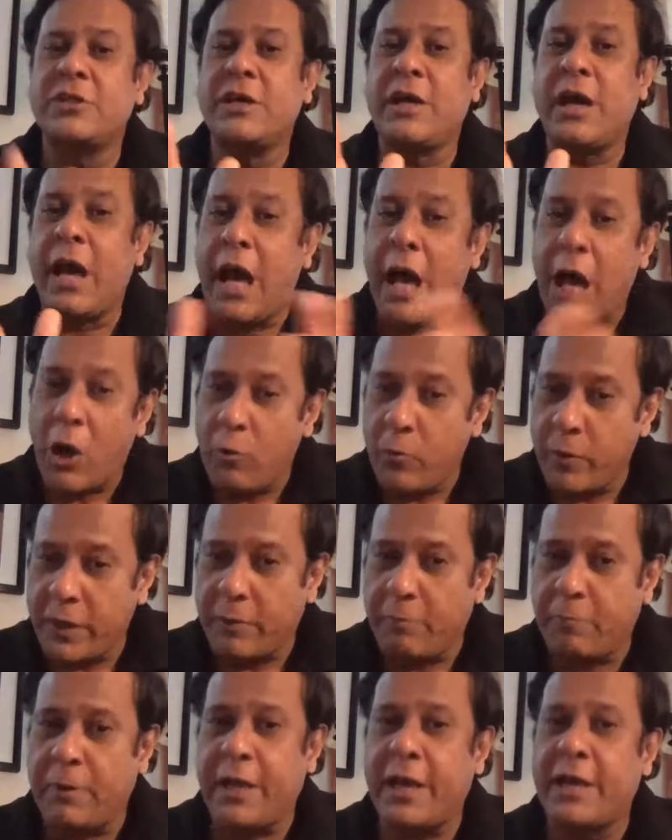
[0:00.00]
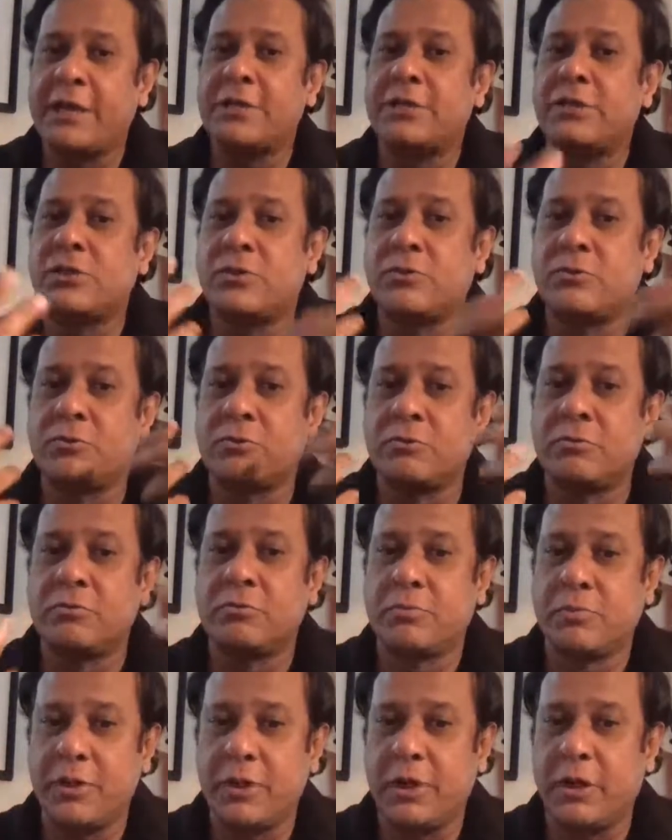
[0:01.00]
how it applies
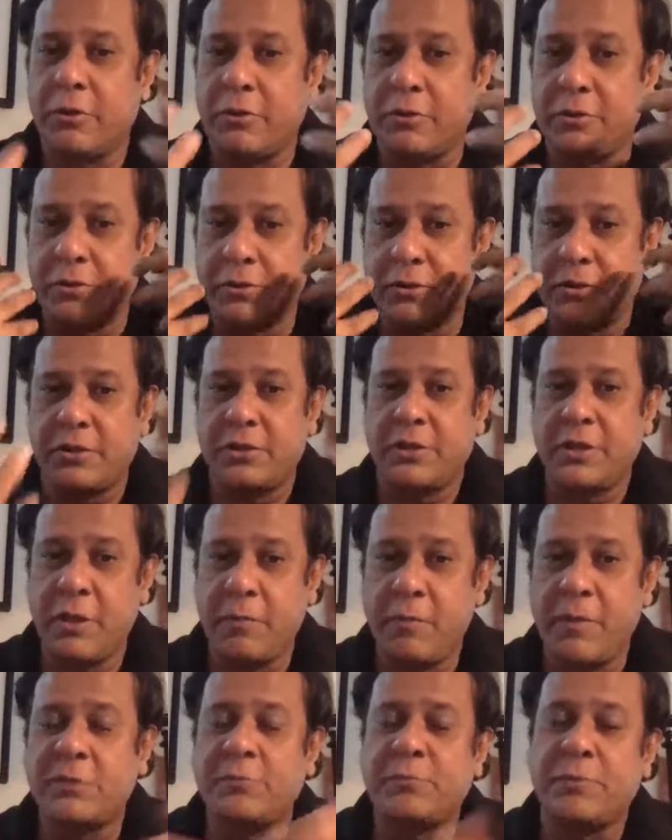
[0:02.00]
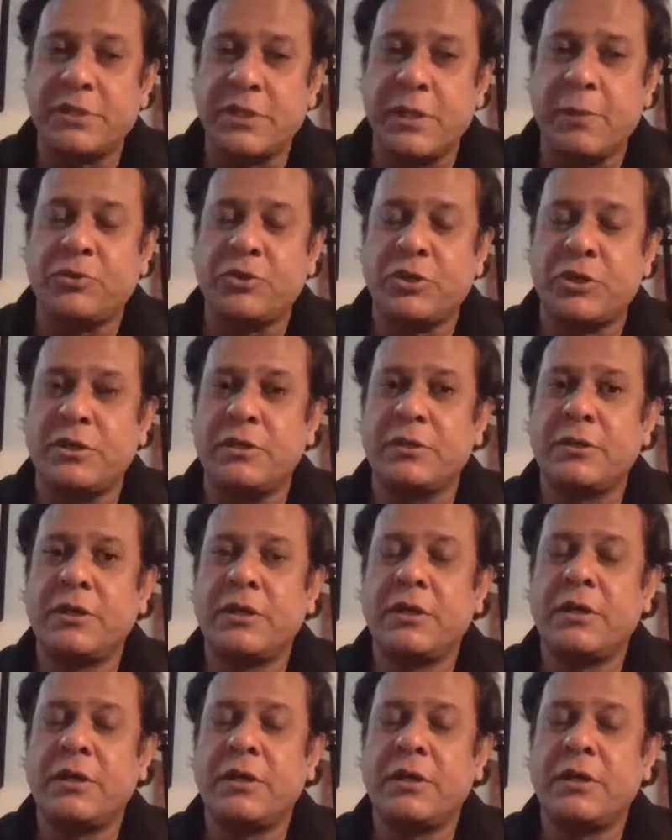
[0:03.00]
to the image perception,